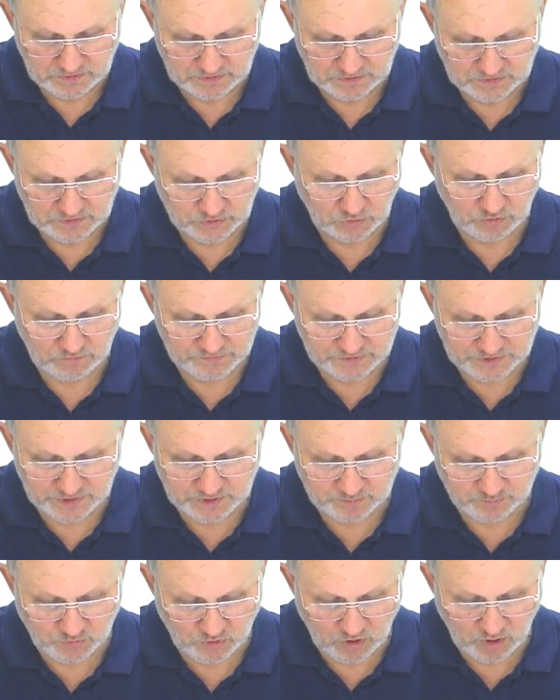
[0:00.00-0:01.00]
solve
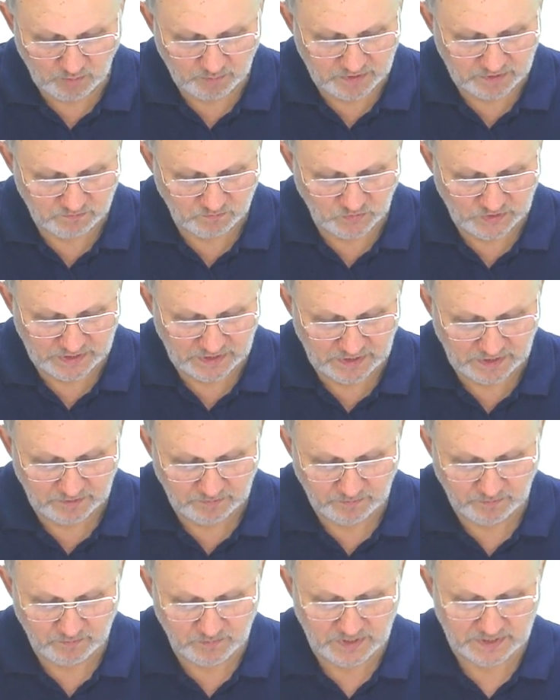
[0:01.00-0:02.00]
this problem, we
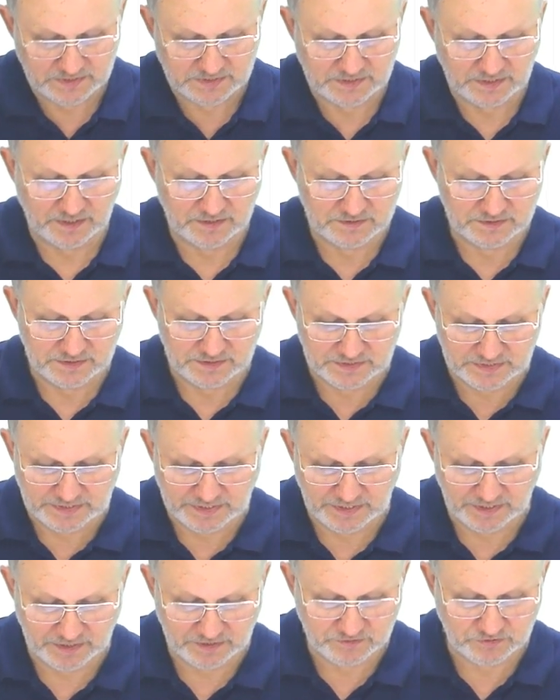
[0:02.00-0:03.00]
must
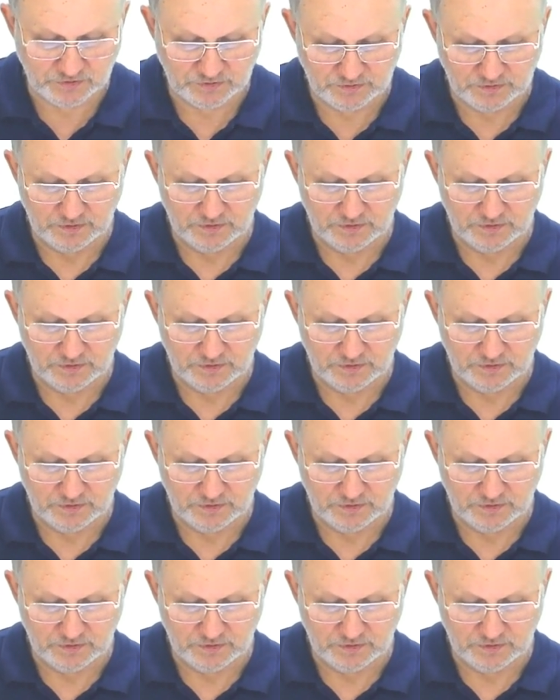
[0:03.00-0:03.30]
understand